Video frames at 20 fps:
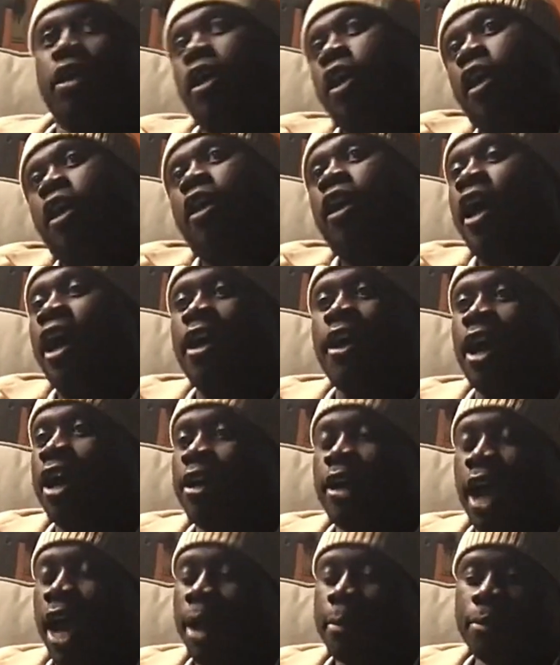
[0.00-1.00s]
And
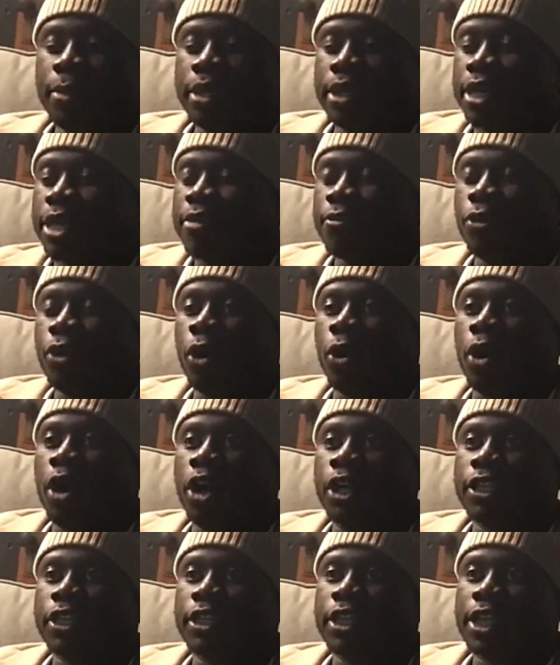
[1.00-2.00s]
I believe
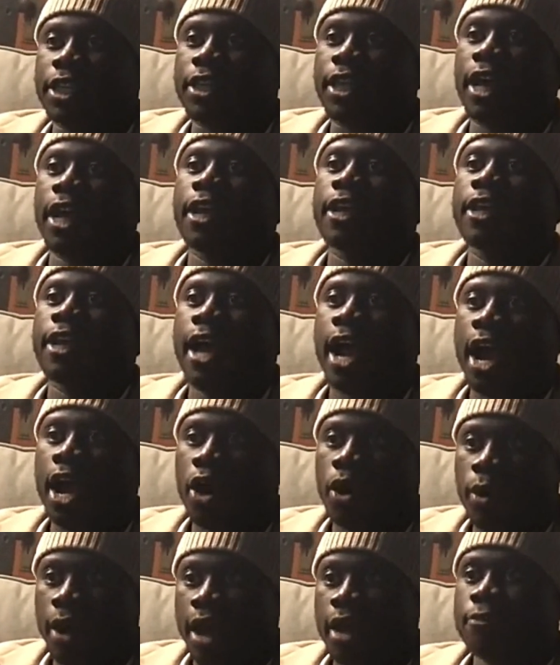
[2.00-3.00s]
wholeheartedly that
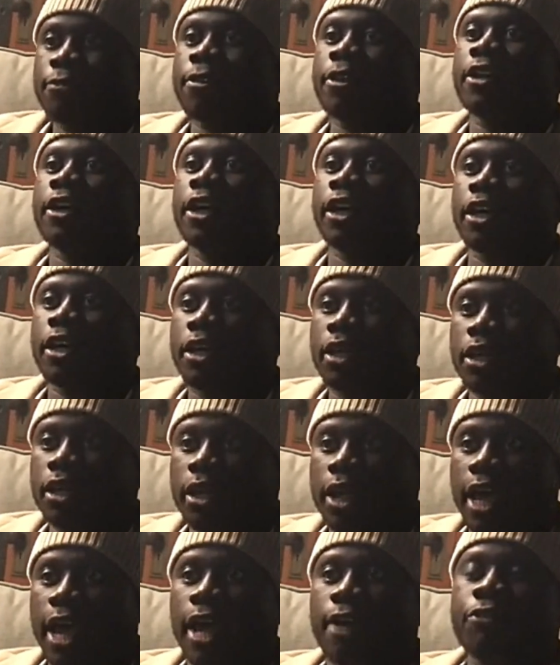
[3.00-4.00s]
now Africa,
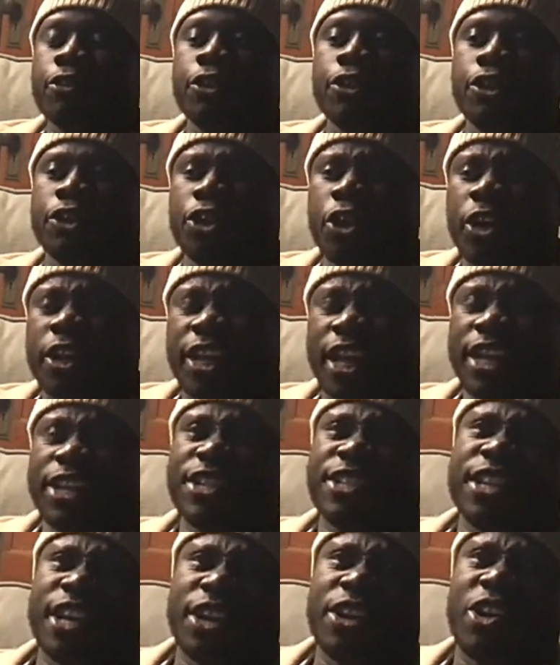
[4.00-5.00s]
after the Dark
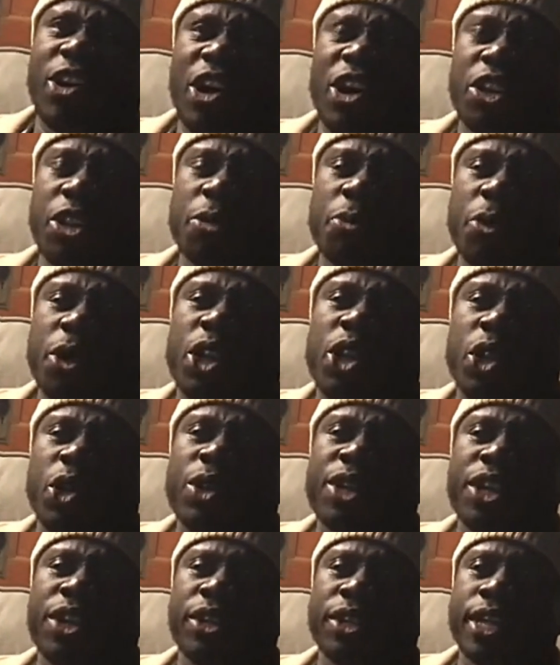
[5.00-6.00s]
Ages, I call the
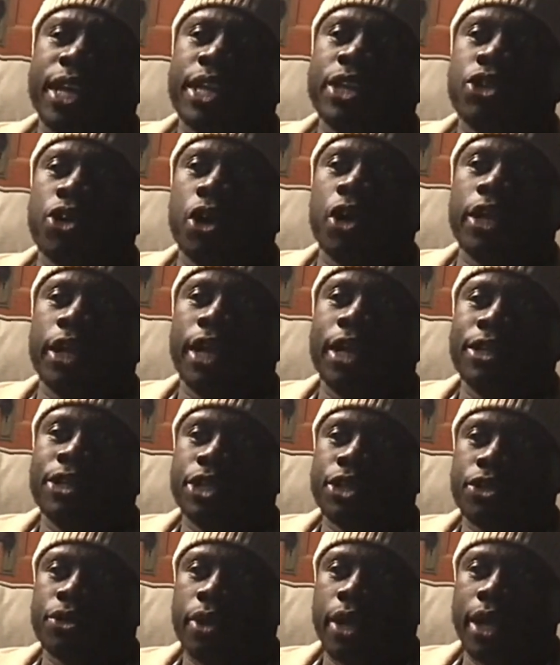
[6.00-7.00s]
colonial days Dark
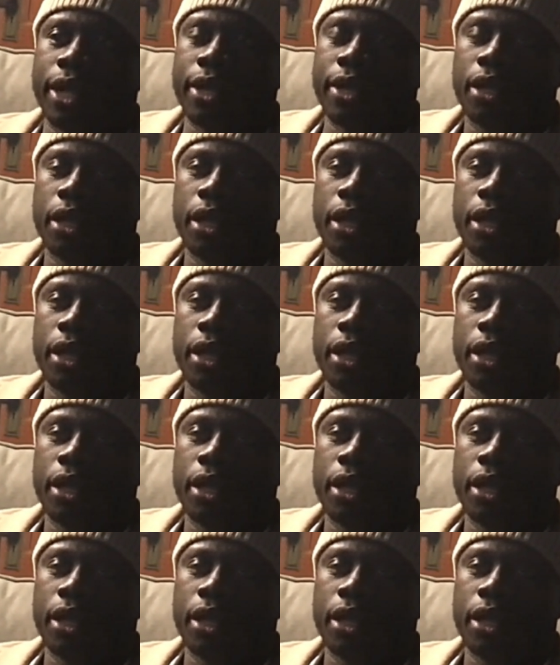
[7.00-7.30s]
Ages, right?